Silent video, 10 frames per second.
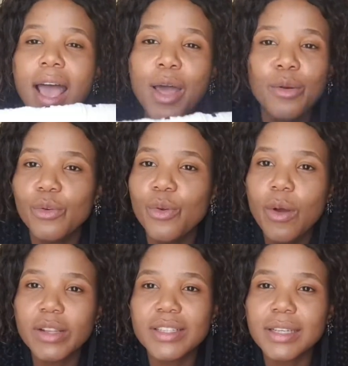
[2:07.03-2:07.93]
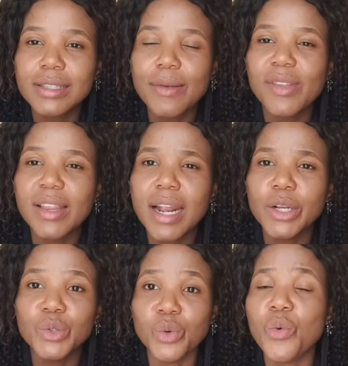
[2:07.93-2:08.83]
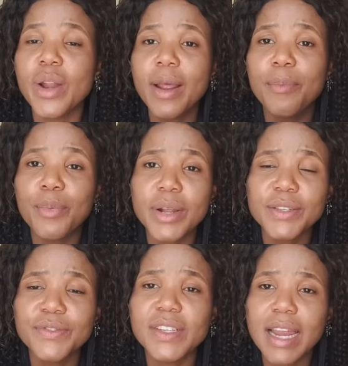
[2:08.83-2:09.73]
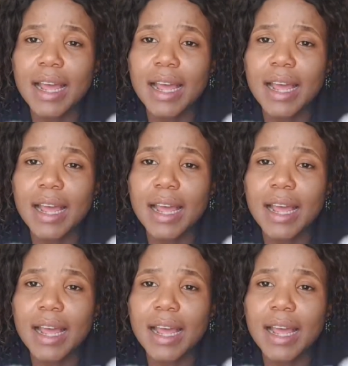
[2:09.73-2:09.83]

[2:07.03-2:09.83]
I don't know, it's just something that I do when I breastfeed.